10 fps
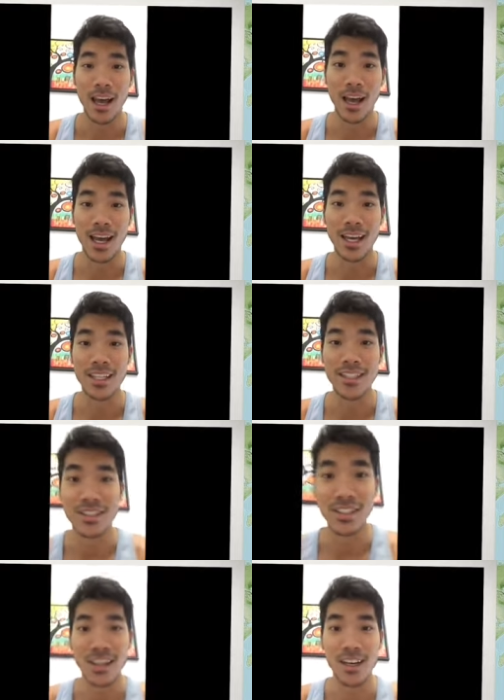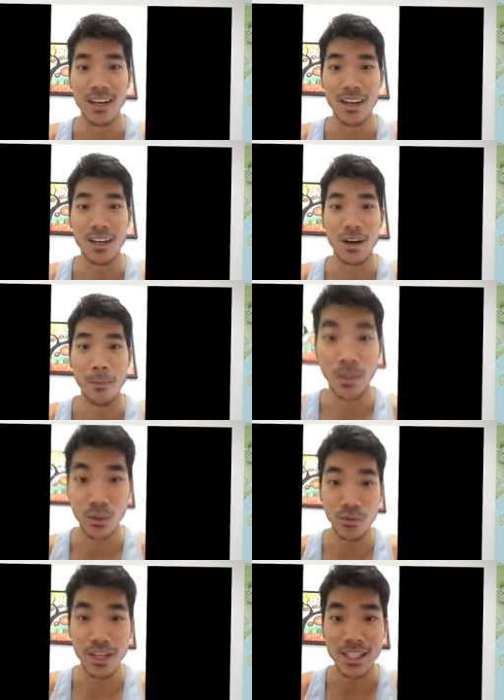And uh, miss
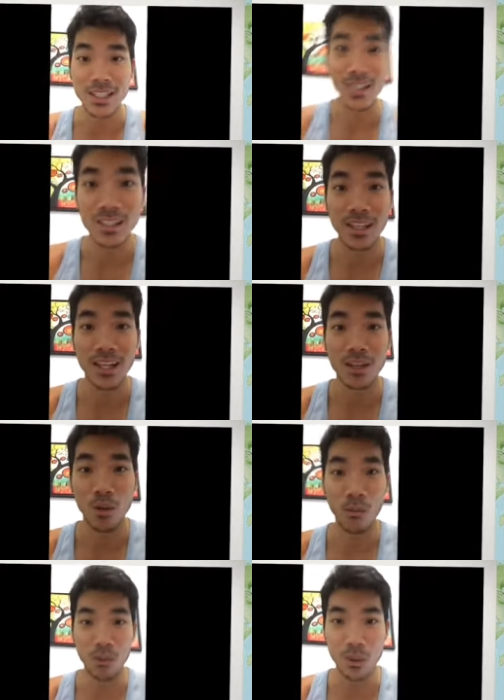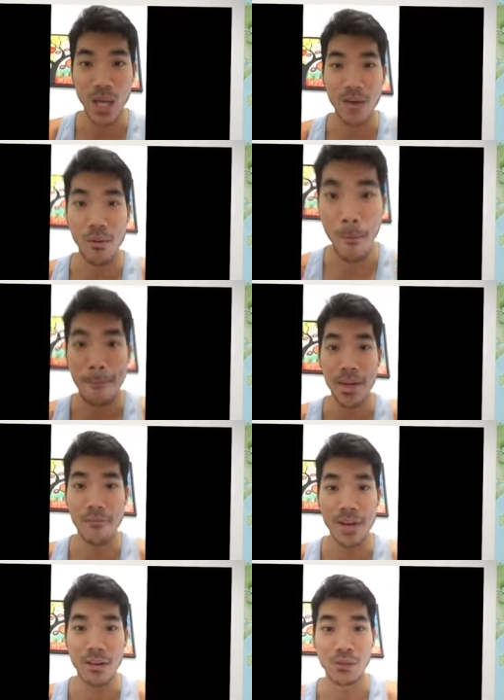your face, and hopefully we have a big
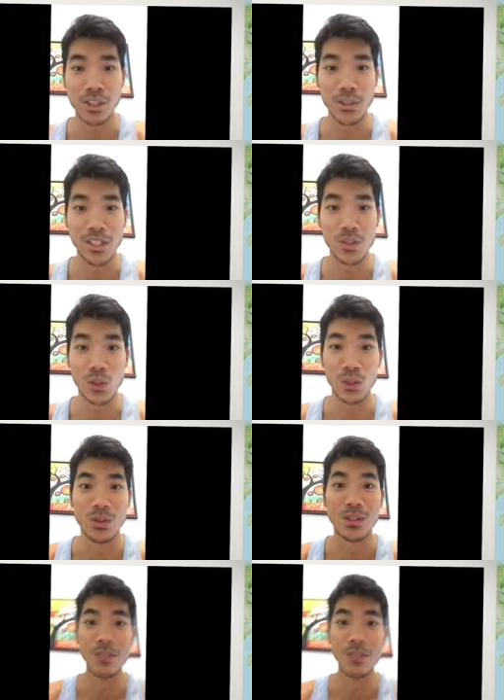fat reunion soon.